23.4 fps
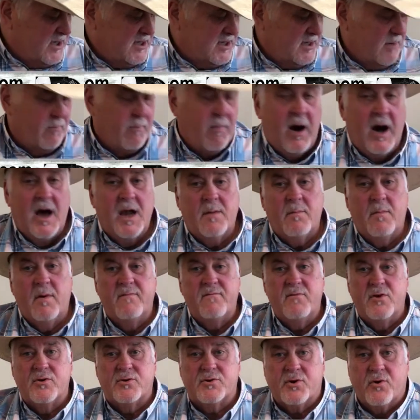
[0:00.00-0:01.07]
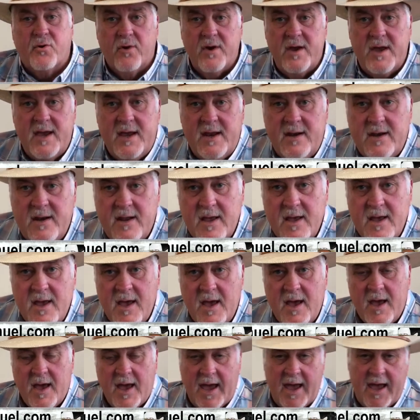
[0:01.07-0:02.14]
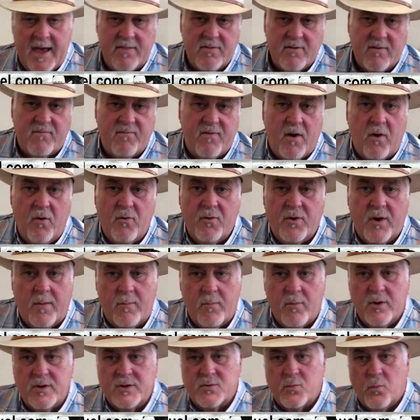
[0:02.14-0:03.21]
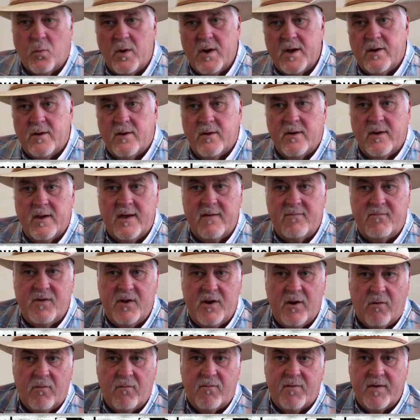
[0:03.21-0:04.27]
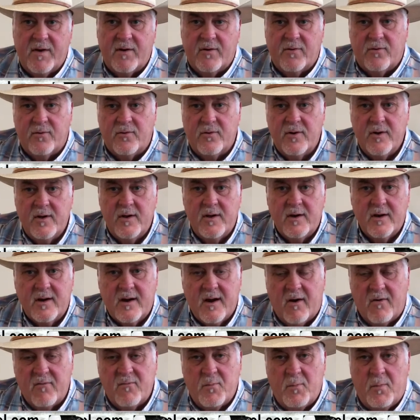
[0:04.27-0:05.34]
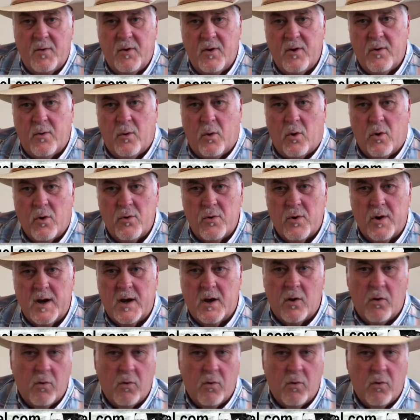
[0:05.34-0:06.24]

at the bottom of your screen and the phone number as well. If you don't feel comfortable ordering